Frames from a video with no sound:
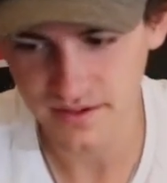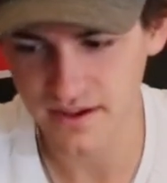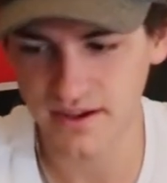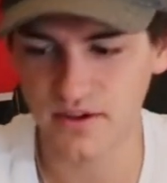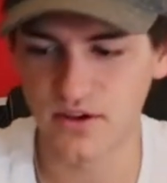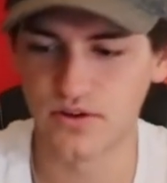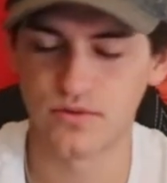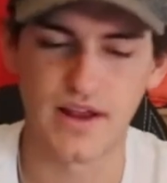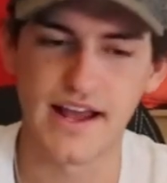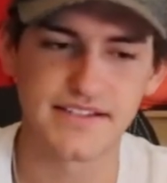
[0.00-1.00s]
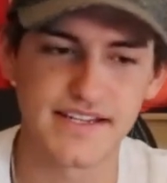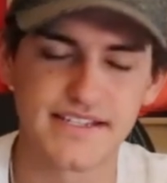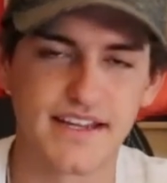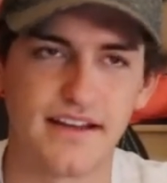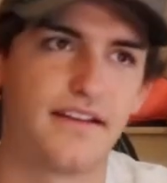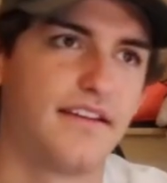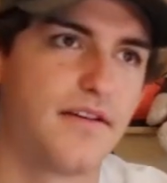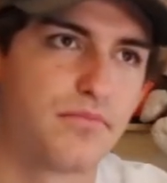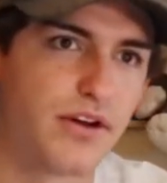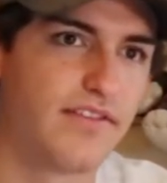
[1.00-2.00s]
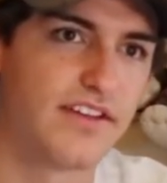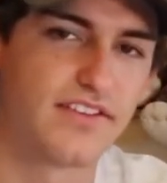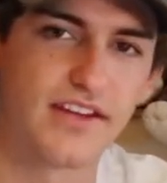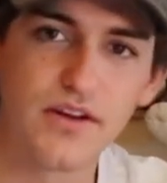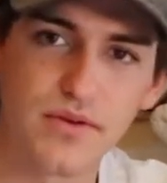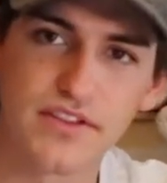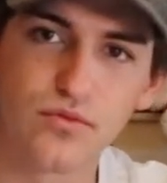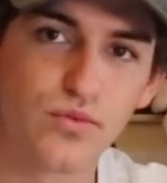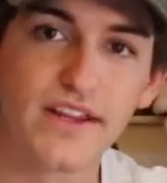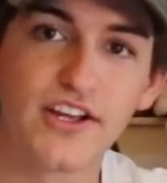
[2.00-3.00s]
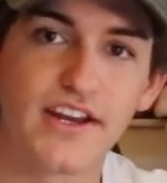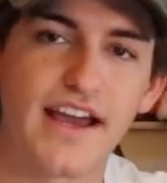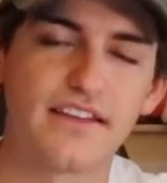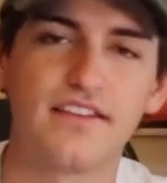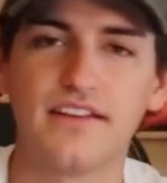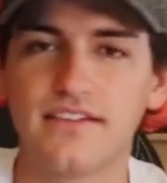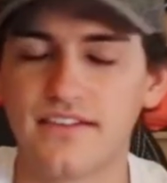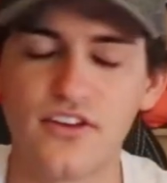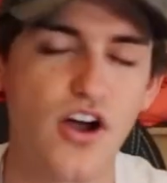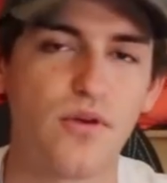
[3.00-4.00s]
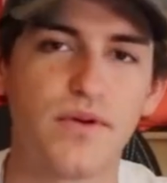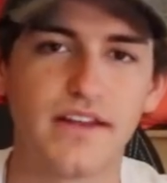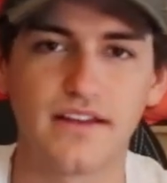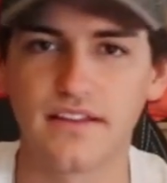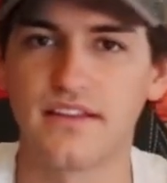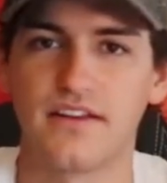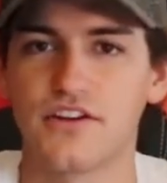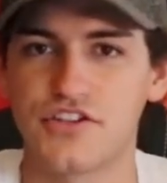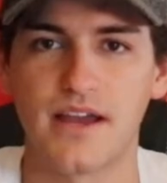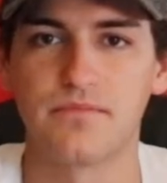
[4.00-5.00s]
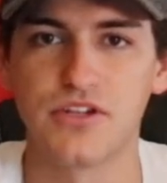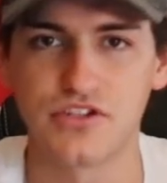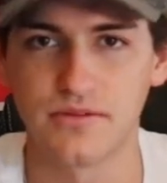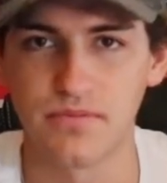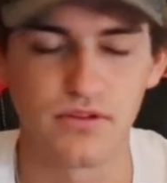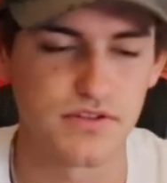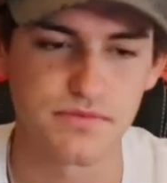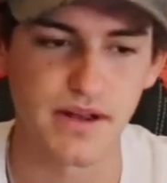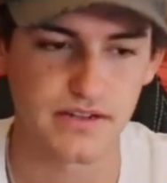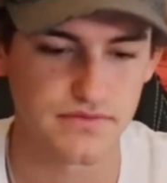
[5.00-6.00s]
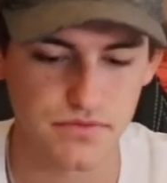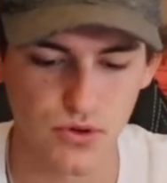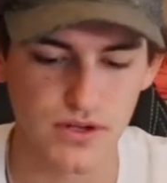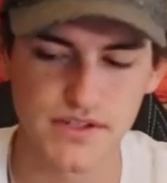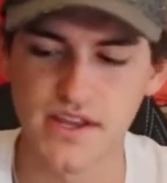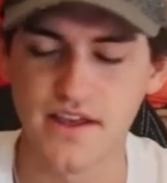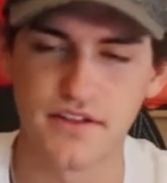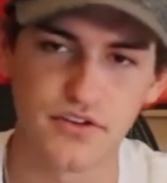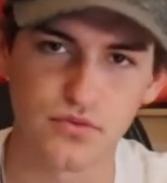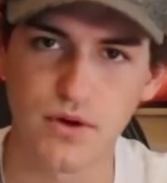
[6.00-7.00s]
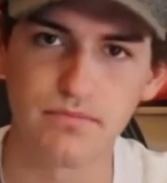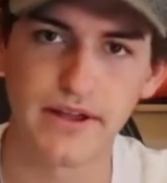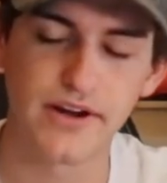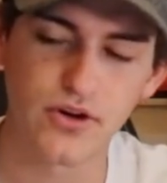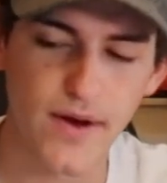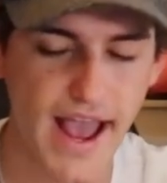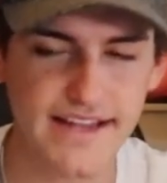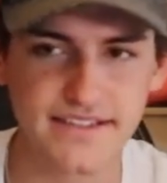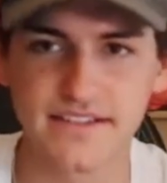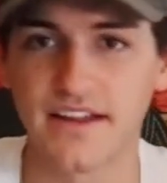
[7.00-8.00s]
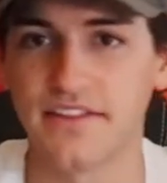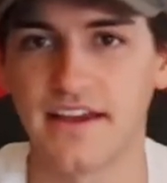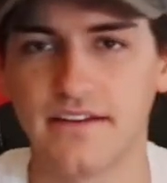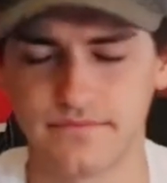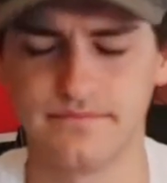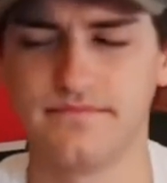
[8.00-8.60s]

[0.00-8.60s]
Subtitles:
as I said previously, with really good athletes not winning their championship in their respective sports, there's one player who hasn't done that.